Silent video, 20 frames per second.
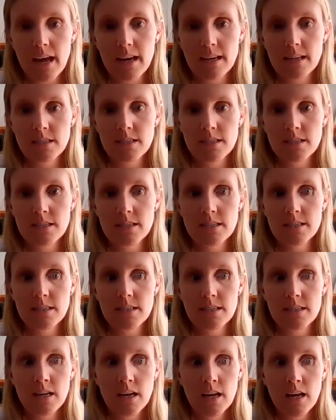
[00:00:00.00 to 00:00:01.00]

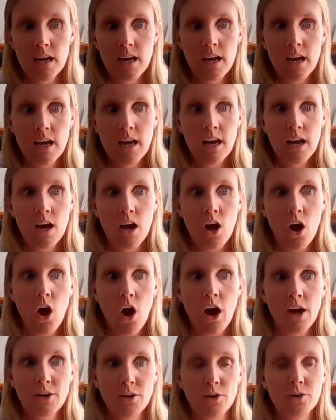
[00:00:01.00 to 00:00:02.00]
And
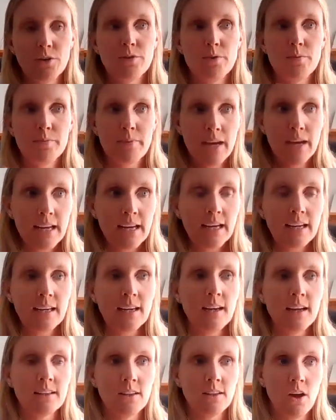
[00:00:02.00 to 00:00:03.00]
I know for
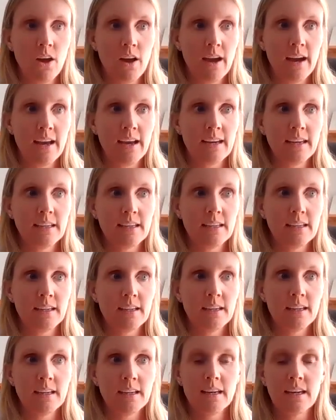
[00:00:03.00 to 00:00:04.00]
me, like,
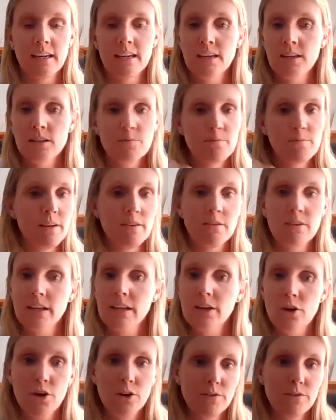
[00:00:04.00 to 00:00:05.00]
it can be
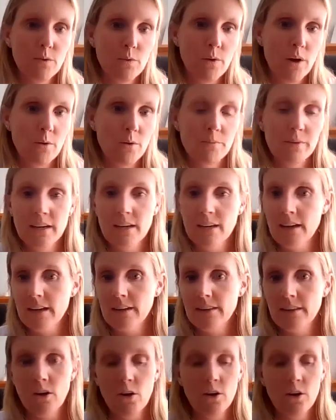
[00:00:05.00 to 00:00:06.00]
really overwhelming
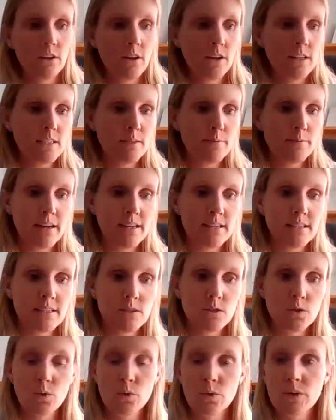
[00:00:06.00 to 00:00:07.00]
and the online space
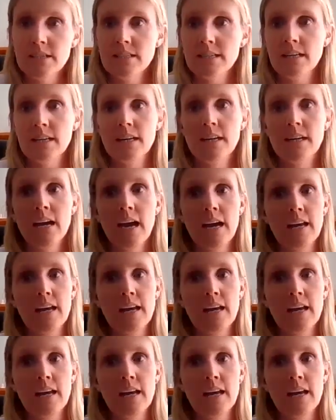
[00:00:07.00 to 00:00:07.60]
is noisy.